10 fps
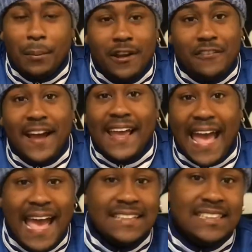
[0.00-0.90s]
but if I
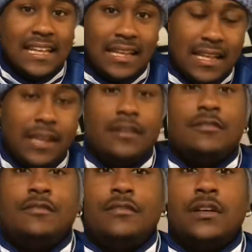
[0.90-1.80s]
had to
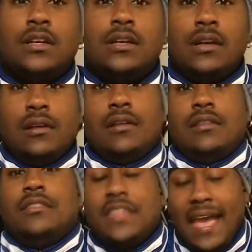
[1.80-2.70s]
give
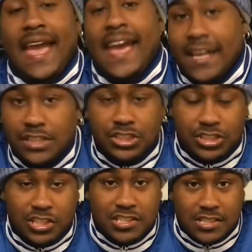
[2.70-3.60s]
the edge to